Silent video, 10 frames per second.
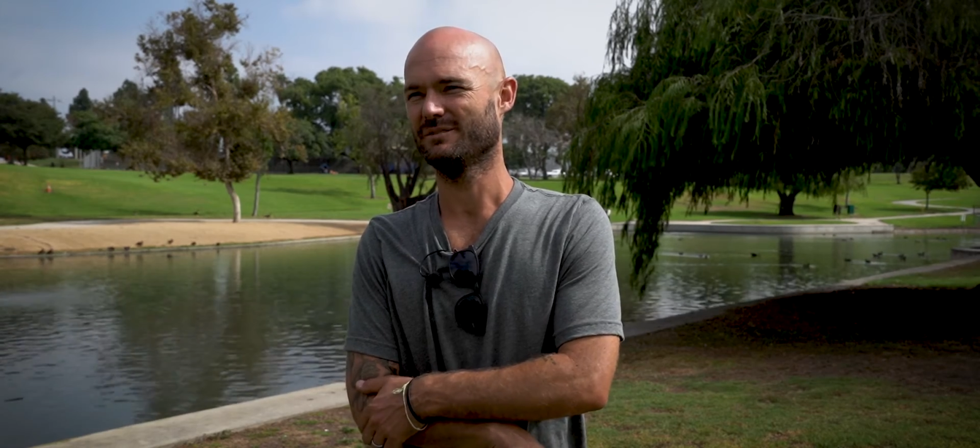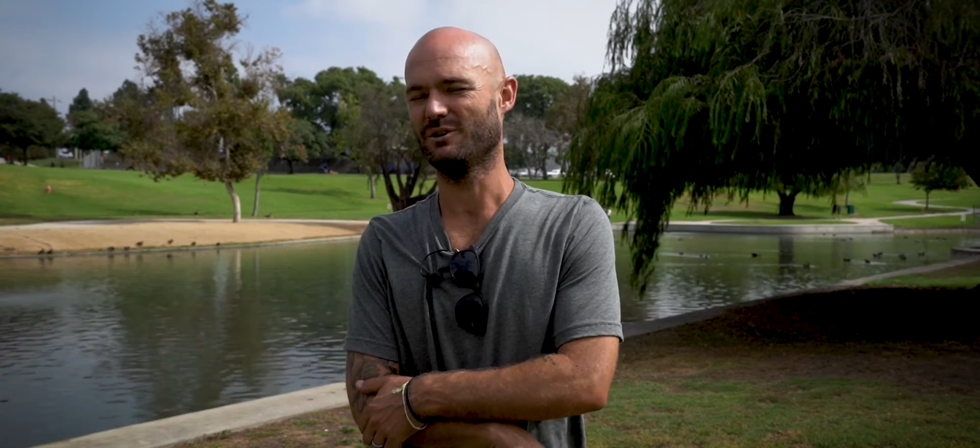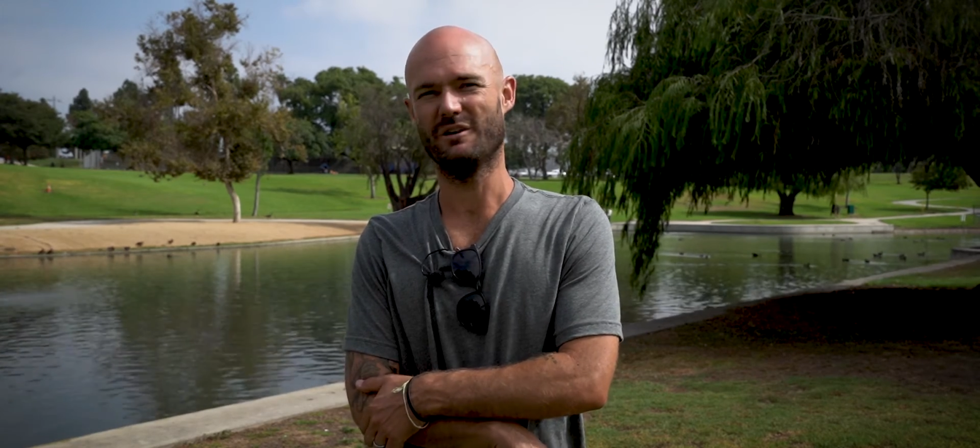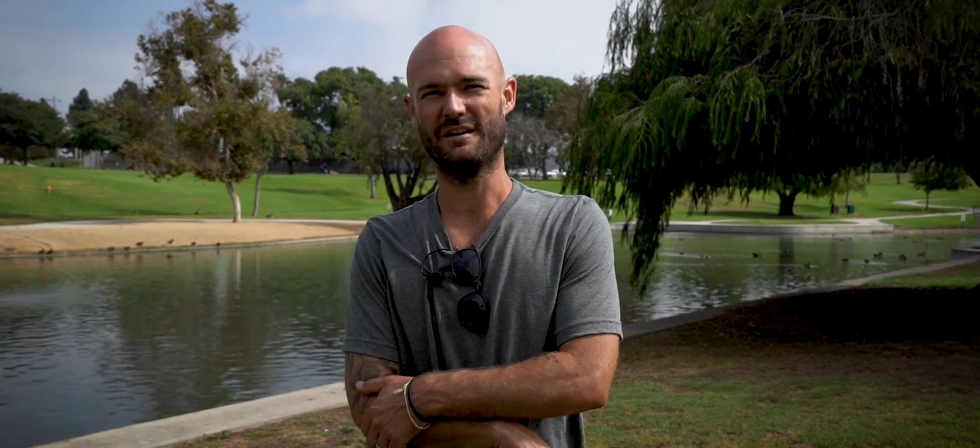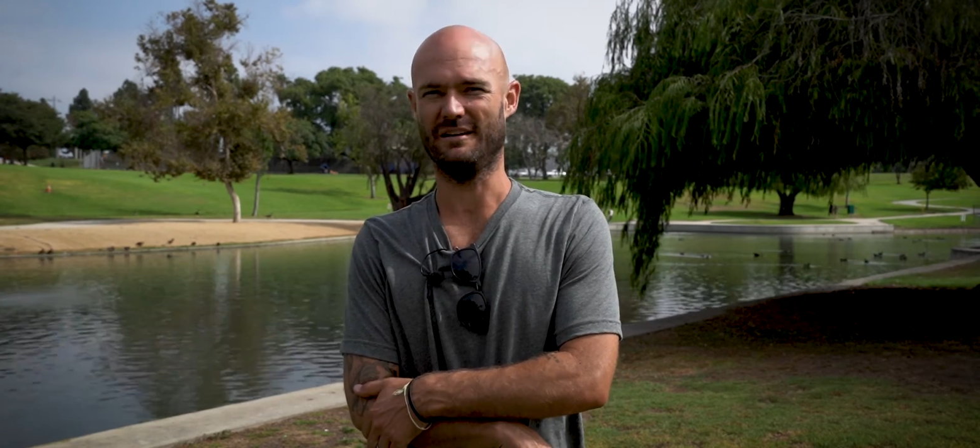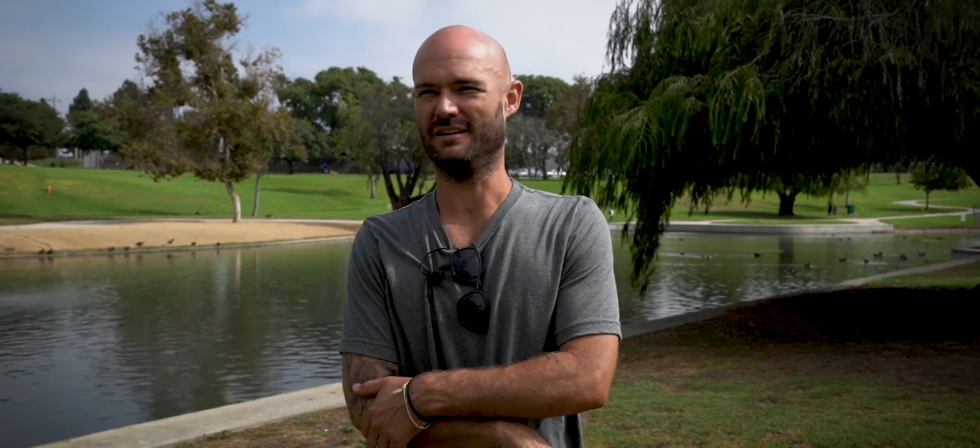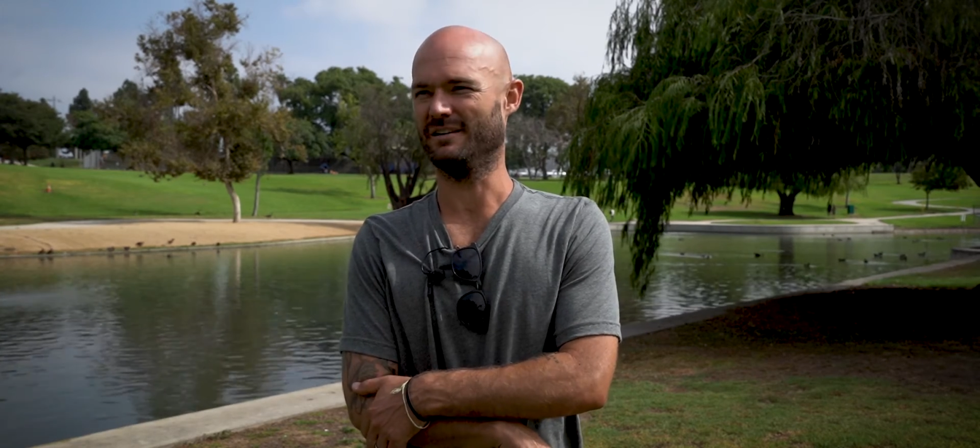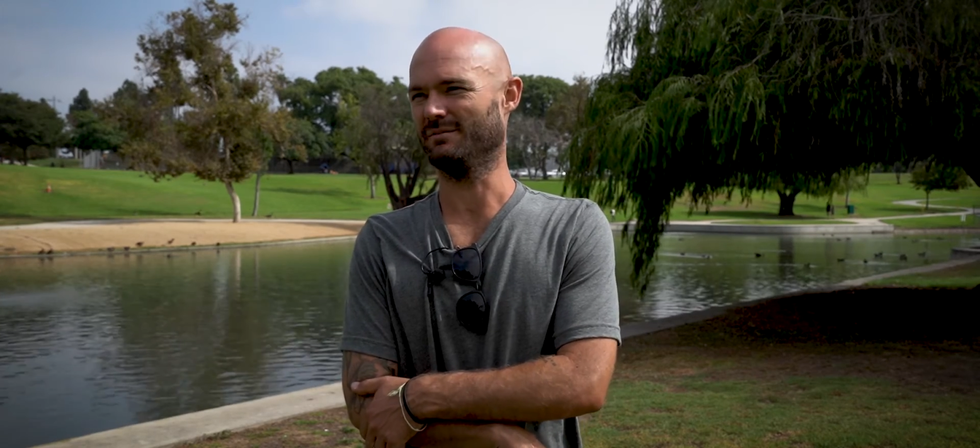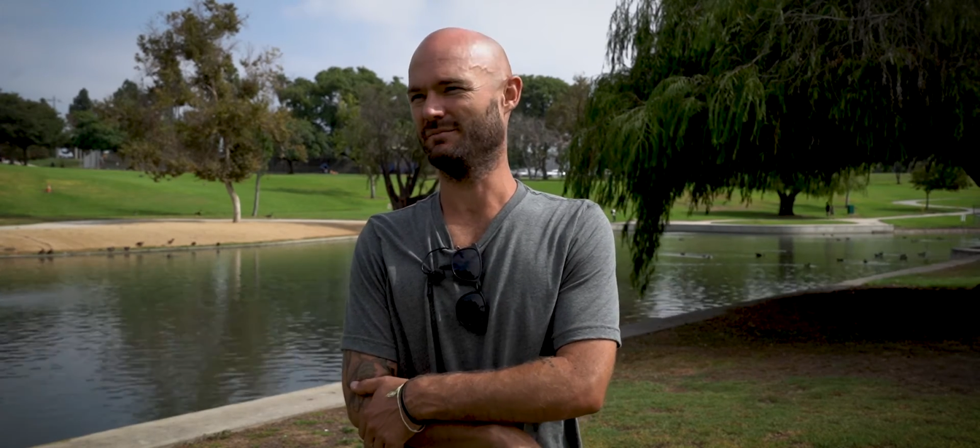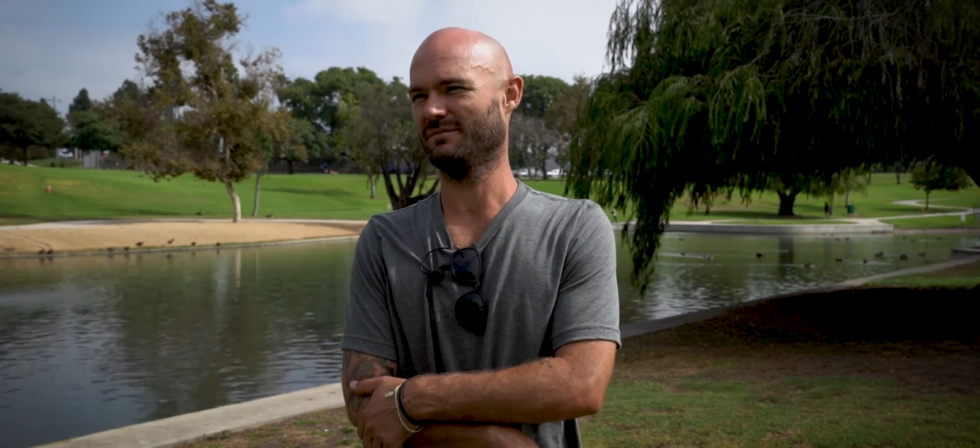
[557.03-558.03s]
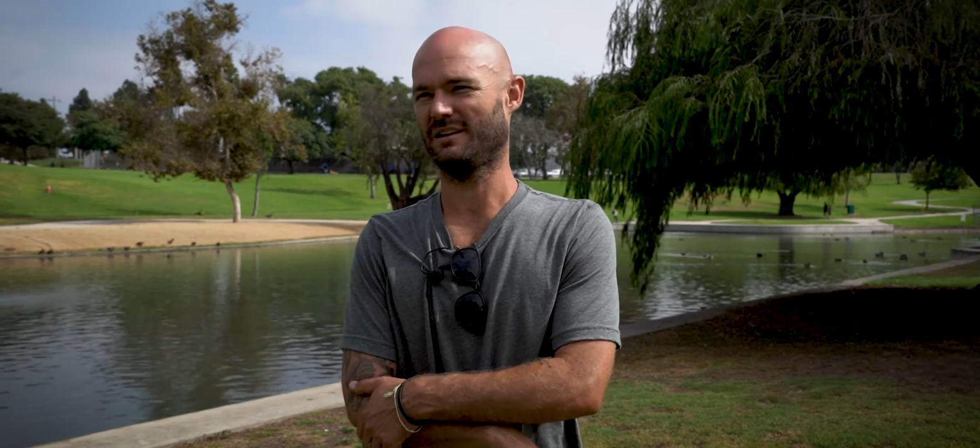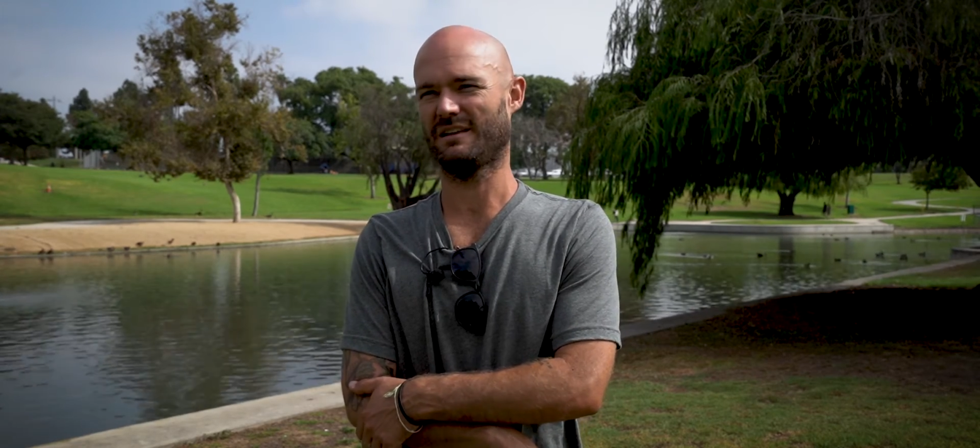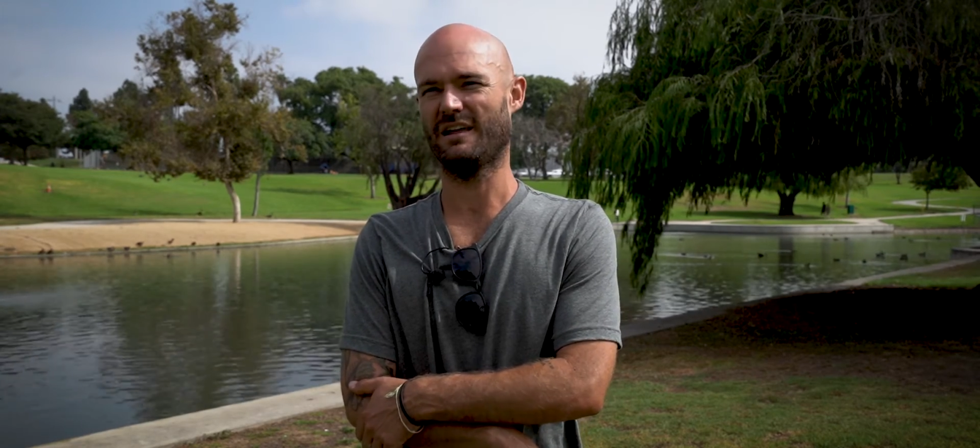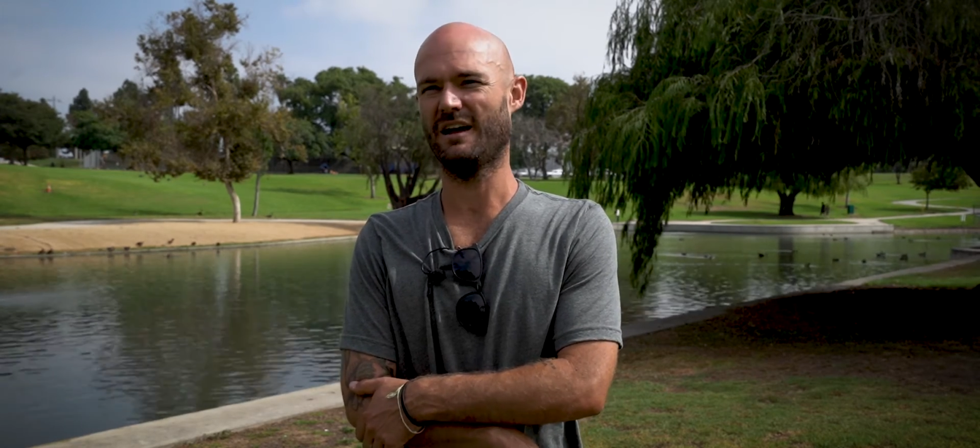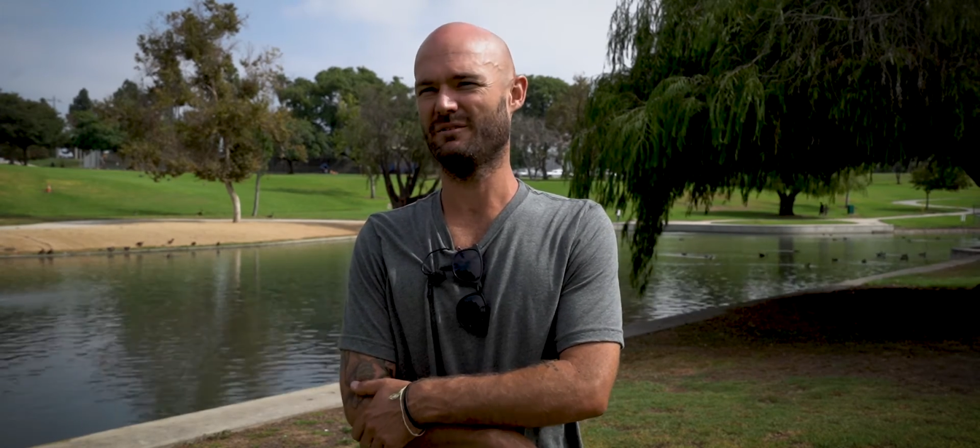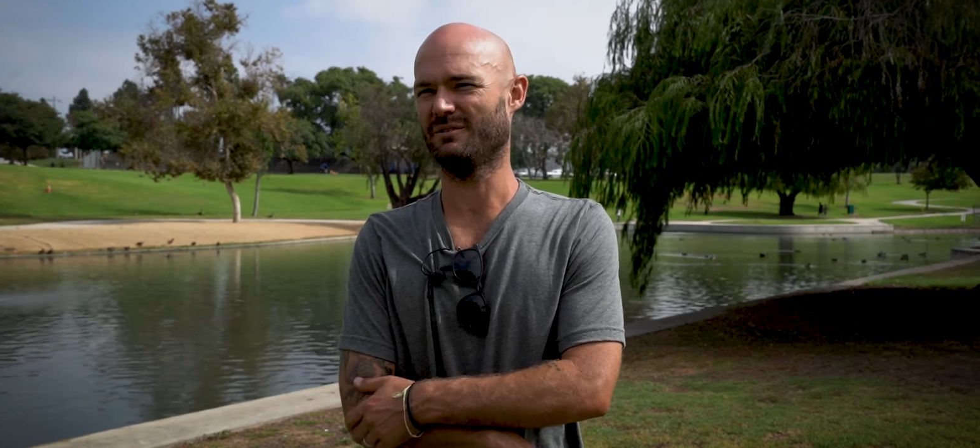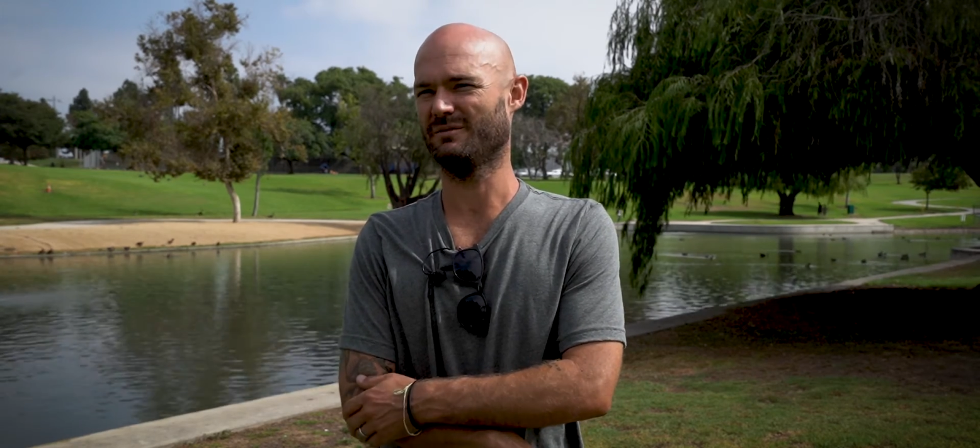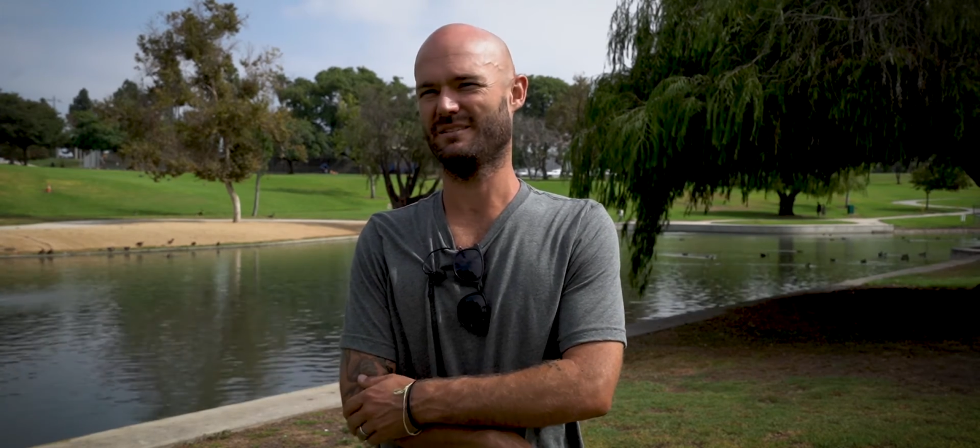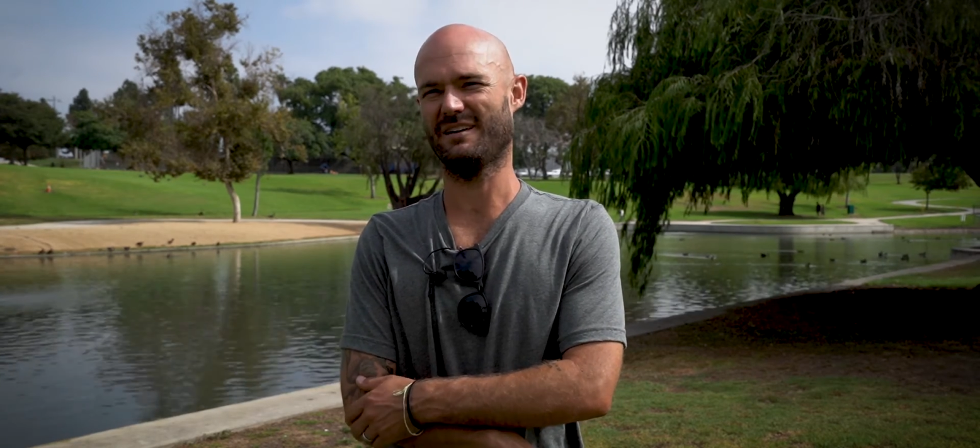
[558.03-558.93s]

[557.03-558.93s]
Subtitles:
unity and like love, and